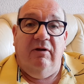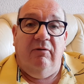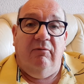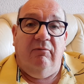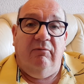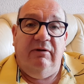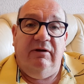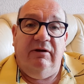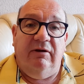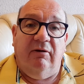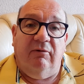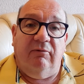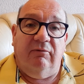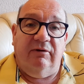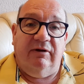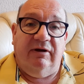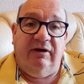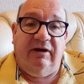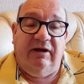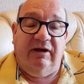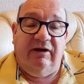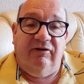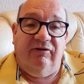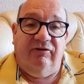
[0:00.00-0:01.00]
We know what
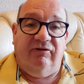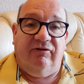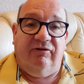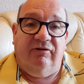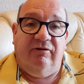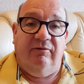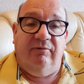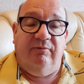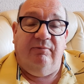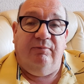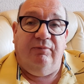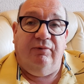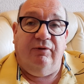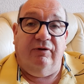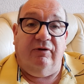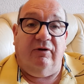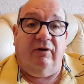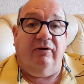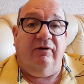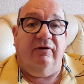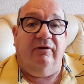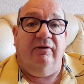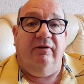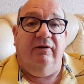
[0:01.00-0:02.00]
it is to put
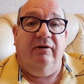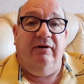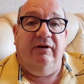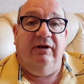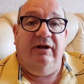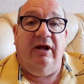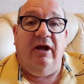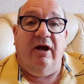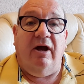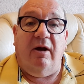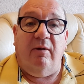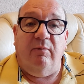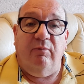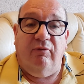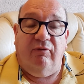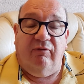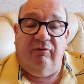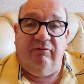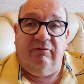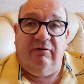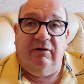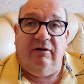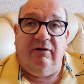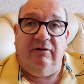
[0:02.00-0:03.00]
on the armour
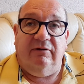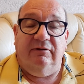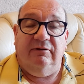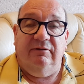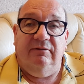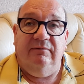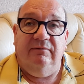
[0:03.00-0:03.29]
of God,